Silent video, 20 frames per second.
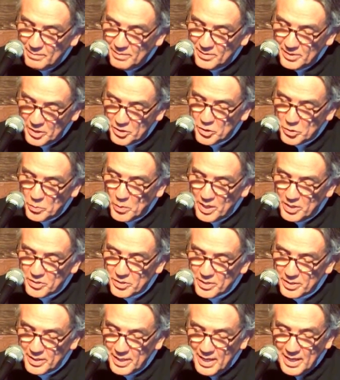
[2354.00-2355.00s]

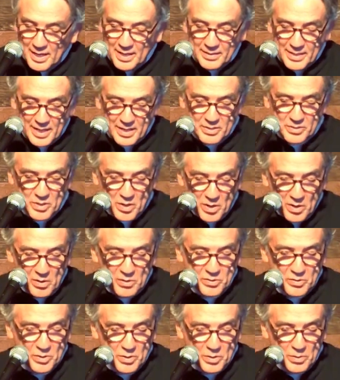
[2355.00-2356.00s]
situation that is
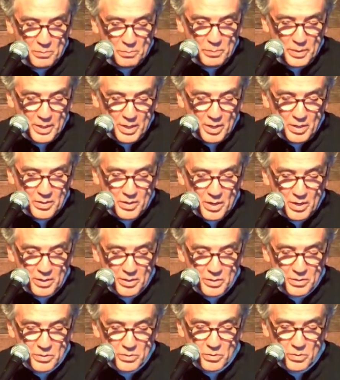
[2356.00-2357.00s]
also beyond our
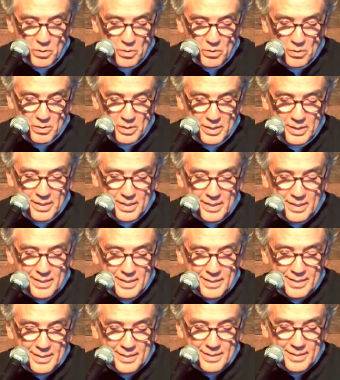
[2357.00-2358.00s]
control.
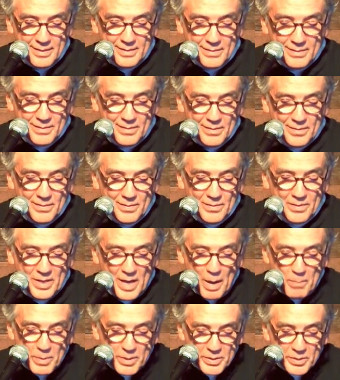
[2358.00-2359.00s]
Well,
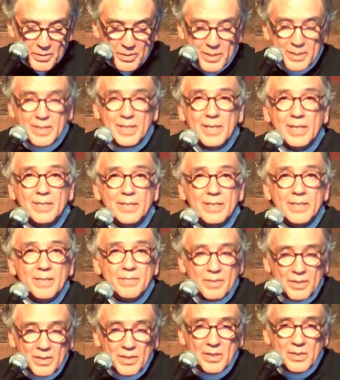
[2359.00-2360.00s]
the opportunity in the
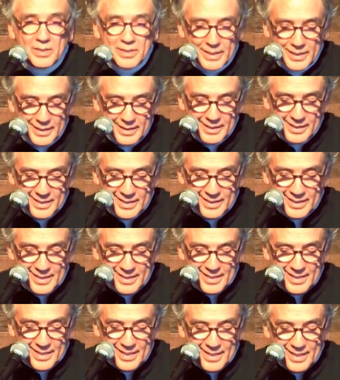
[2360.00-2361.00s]
difficulty
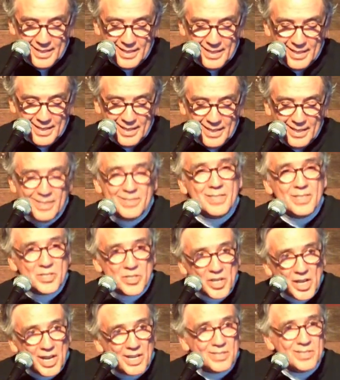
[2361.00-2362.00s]
is the
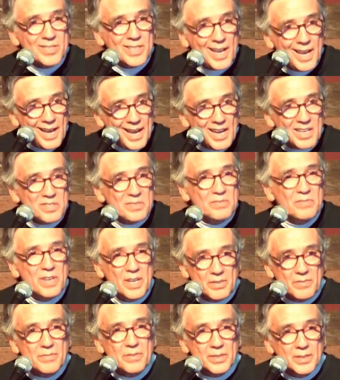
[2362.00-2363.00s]
chance to act
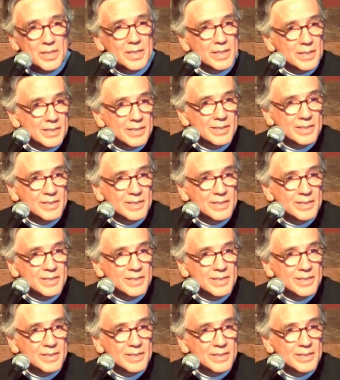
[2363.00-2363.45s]
faithfully,